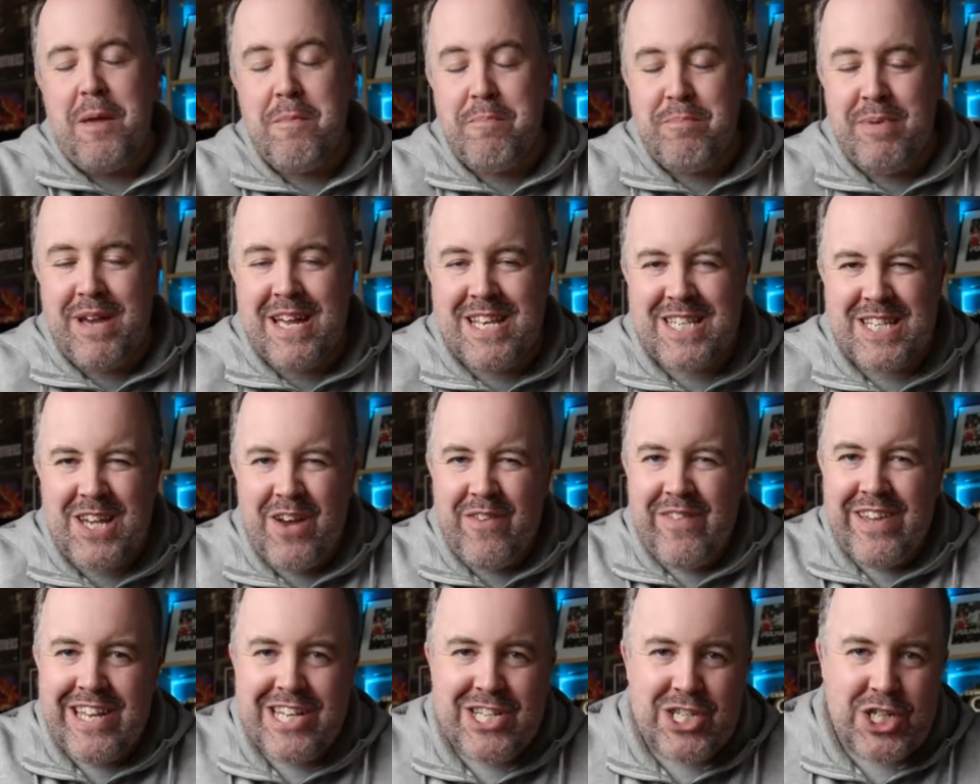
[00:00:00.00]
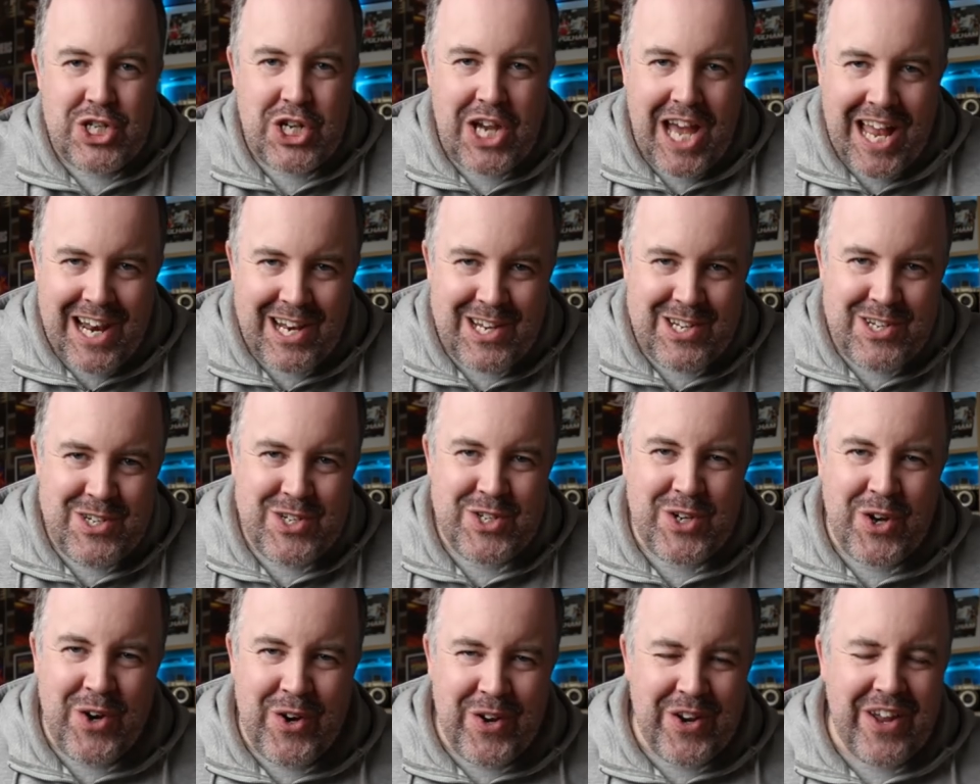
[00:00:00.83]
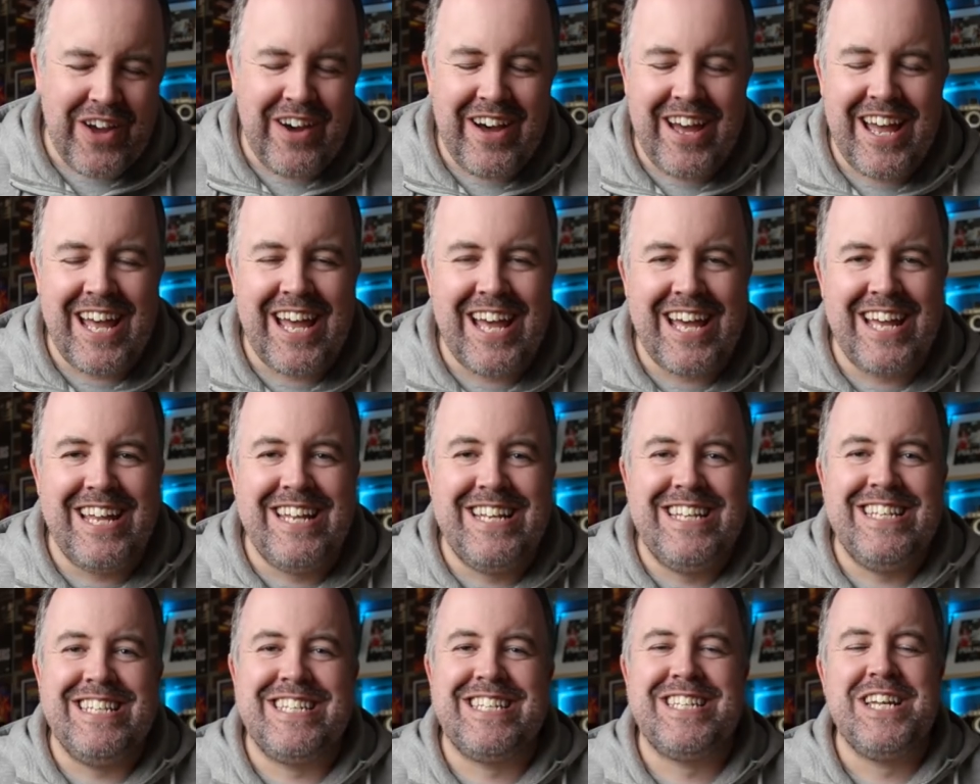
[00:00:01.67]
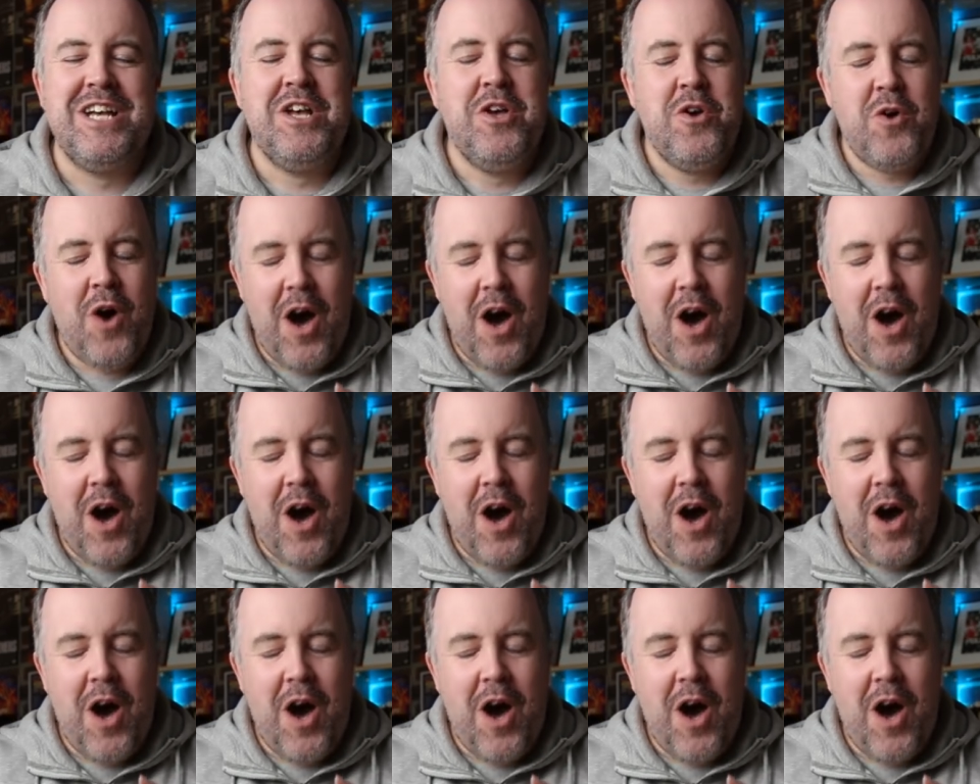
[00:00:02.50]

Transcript: a bit of a challenge on our hands.